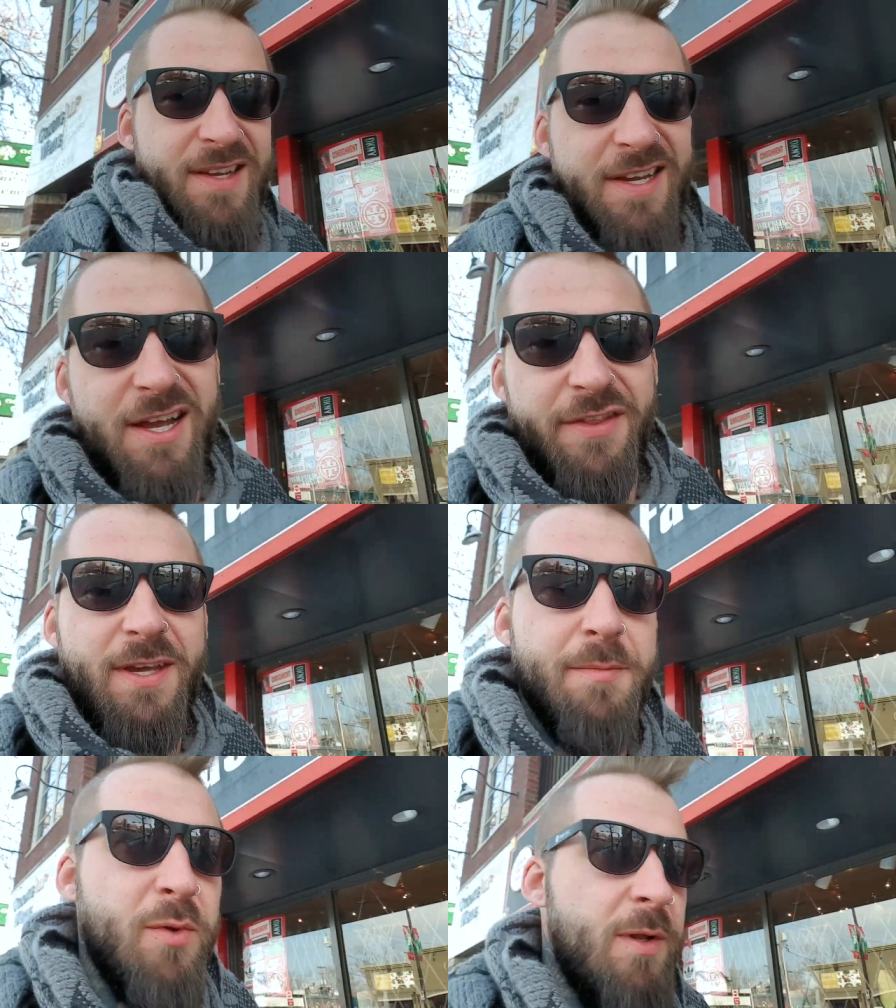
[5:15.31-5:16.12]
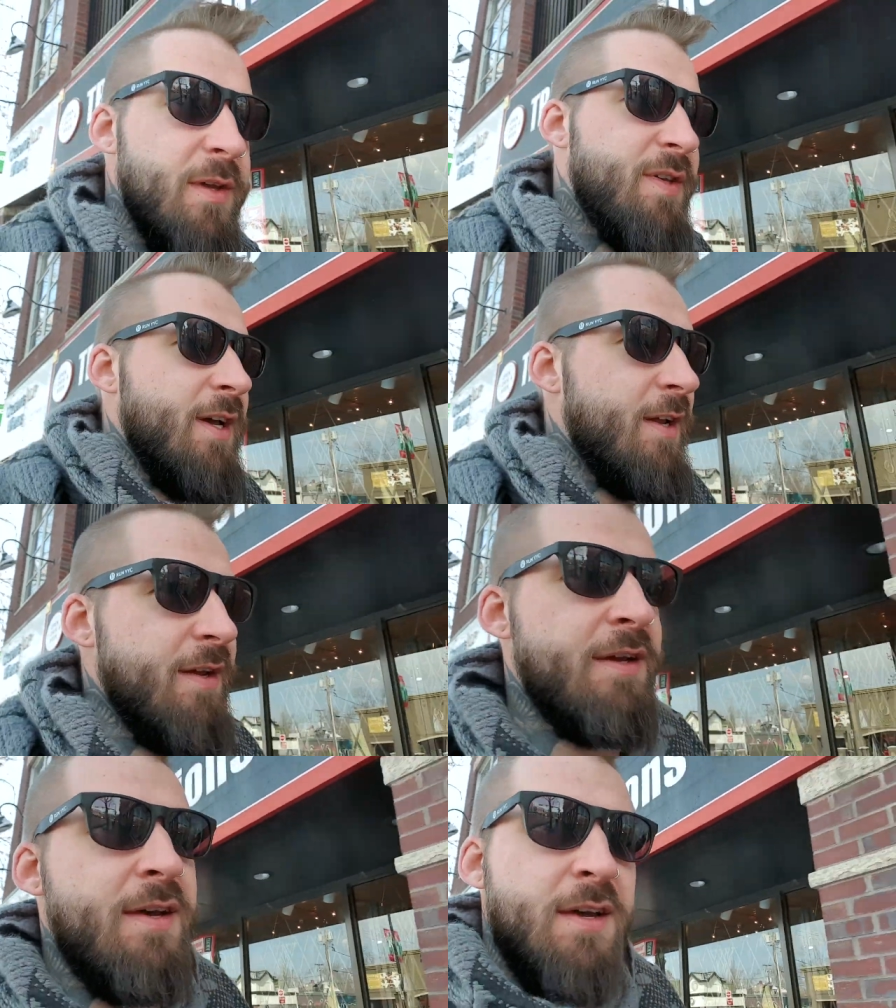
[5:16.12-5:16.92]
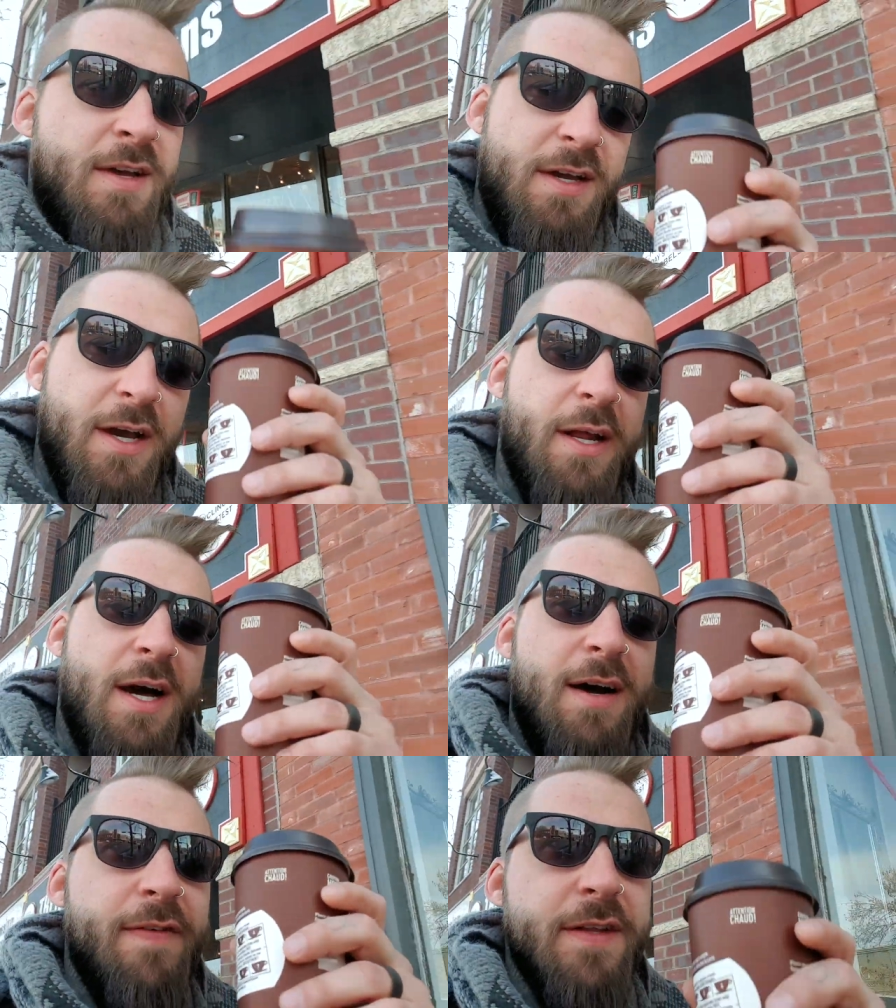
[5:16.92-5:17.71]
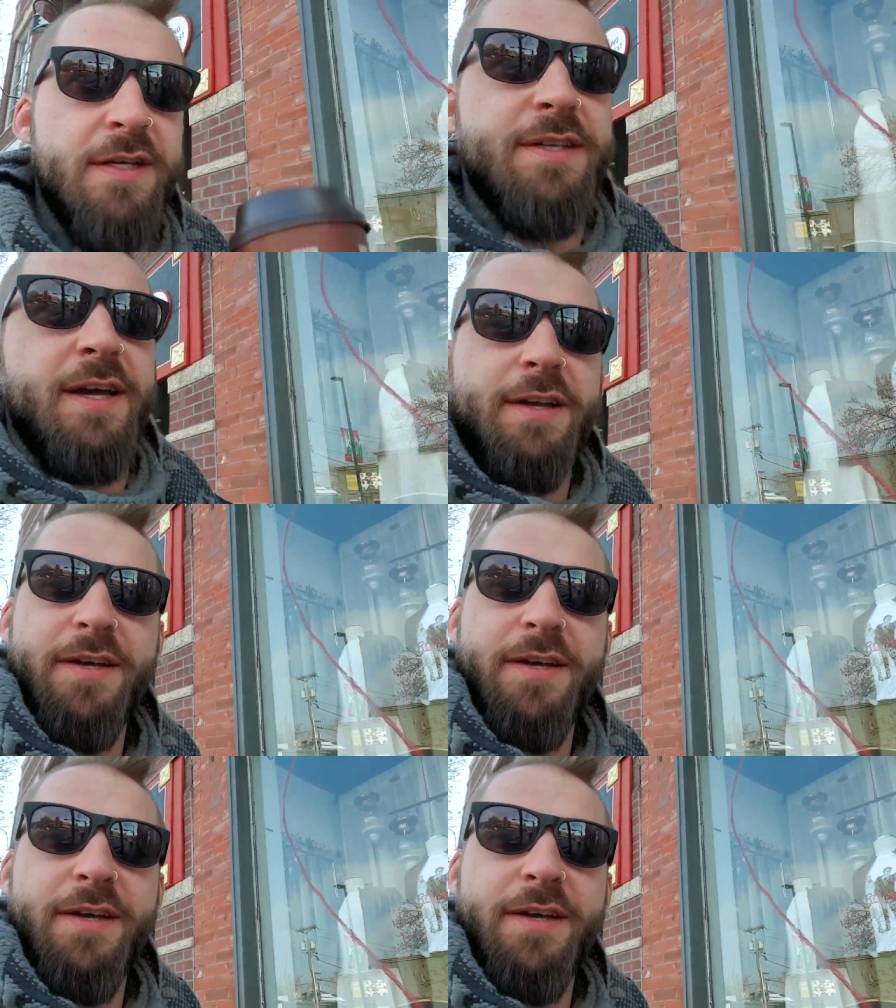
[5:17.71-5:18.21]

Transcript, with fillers: I got the gimbal in this hand. I got a coffee in this hand.